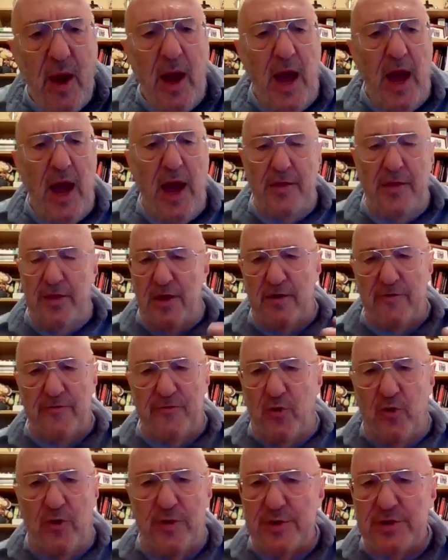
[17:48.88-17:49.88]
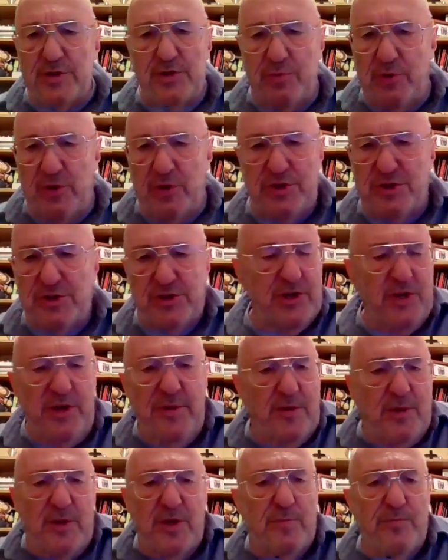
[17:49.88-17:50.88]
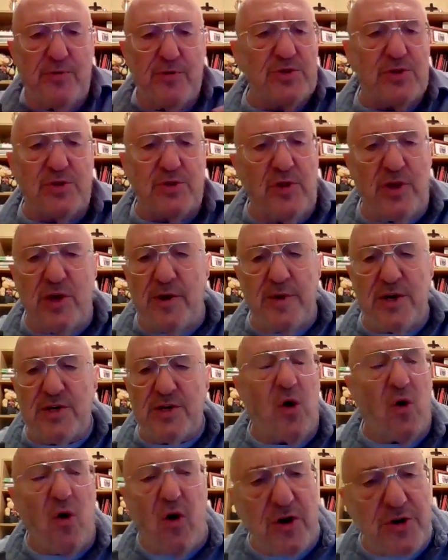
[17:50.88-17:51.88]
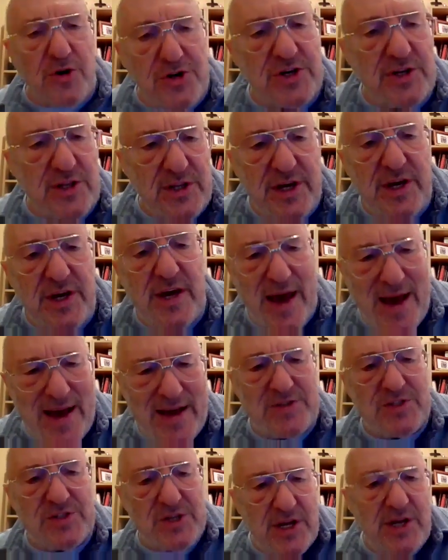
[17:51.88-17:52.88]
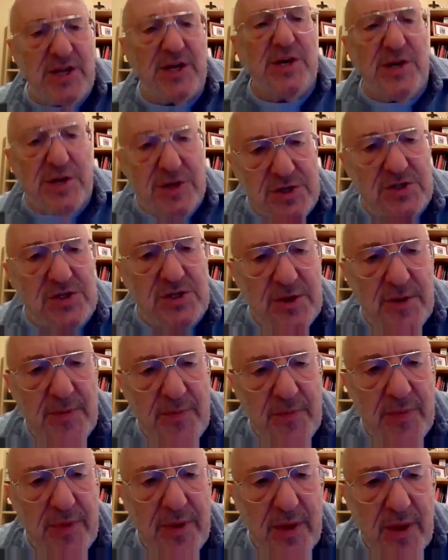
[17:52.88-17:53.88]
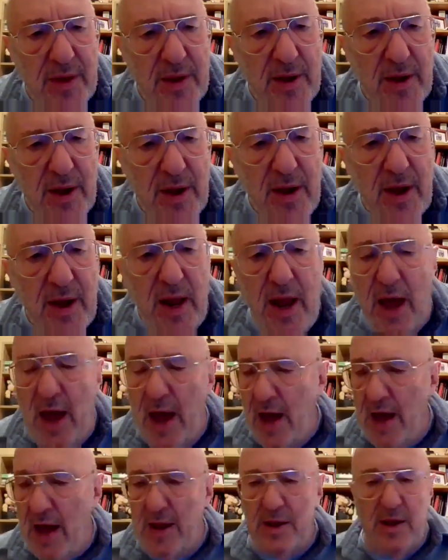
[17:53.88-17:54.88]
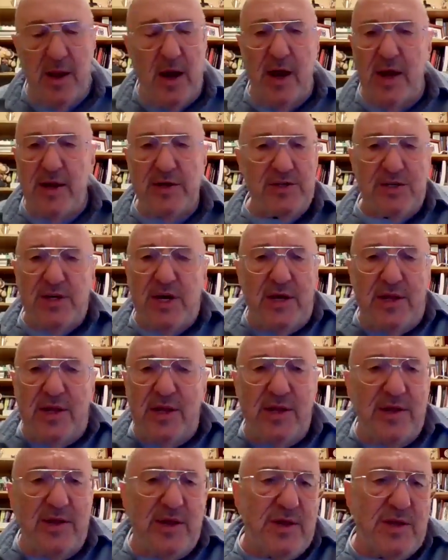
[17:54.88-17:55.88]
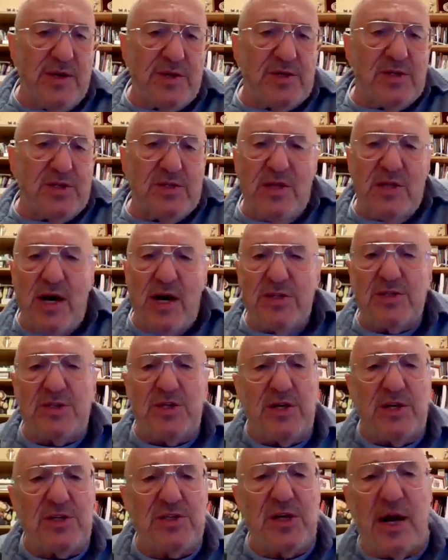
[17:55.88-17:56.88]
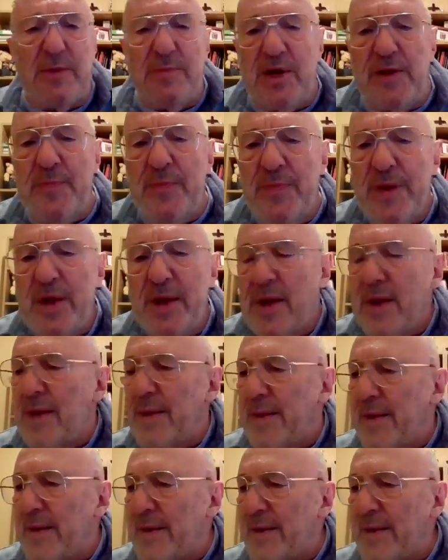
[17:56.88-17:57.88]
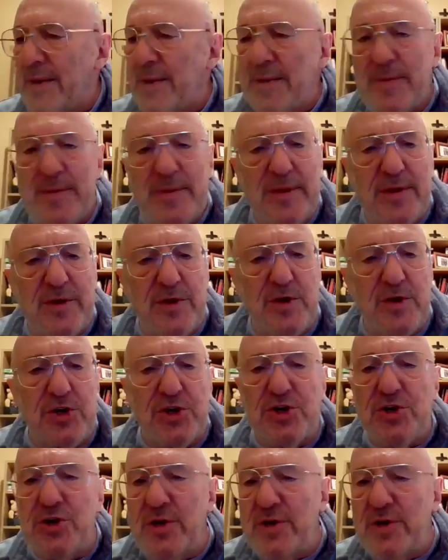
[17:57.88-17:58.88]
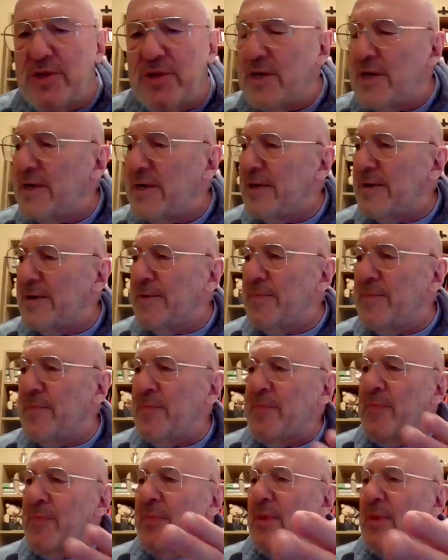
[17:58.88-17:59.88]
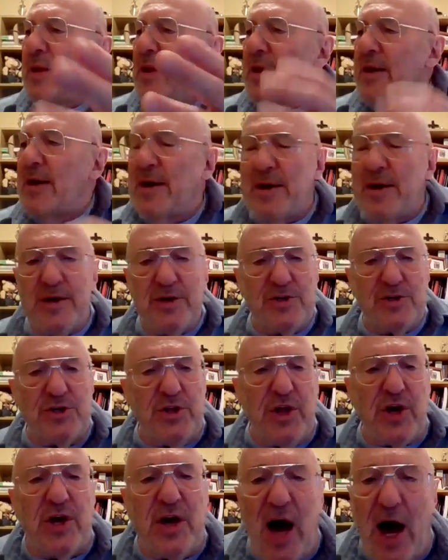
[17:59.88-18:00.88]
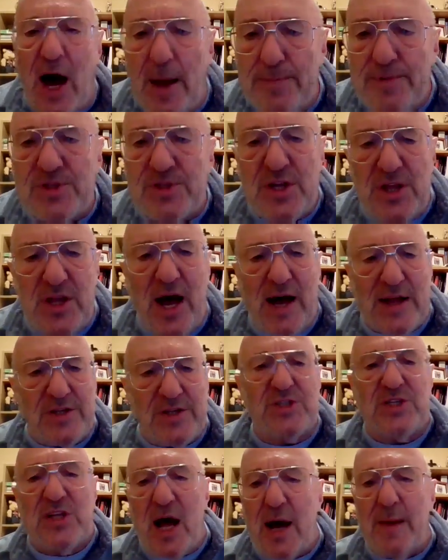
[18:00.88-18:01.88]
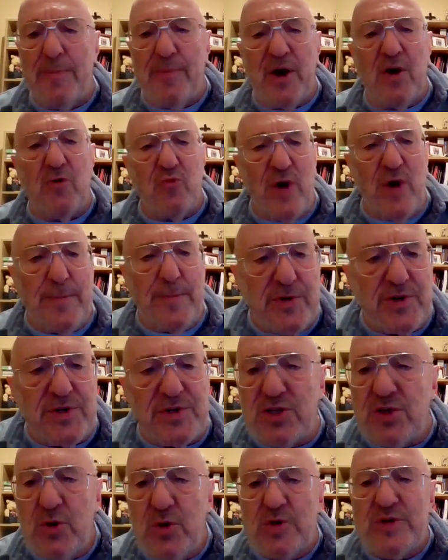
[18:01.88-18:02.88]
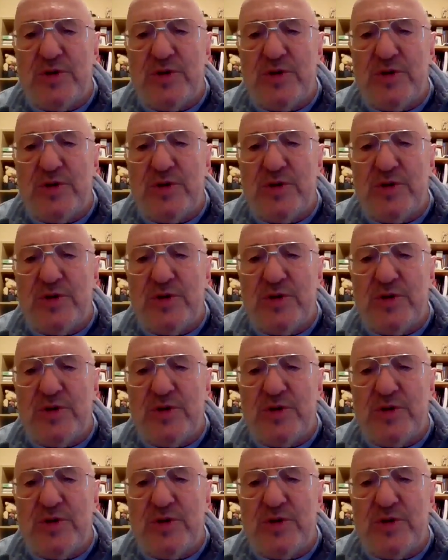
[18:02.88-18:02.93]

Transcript: And therefore, Israel shouldn't pursue them as harshly as it is. And I say this is nonsense. I mean, should the cops not stop a rapist who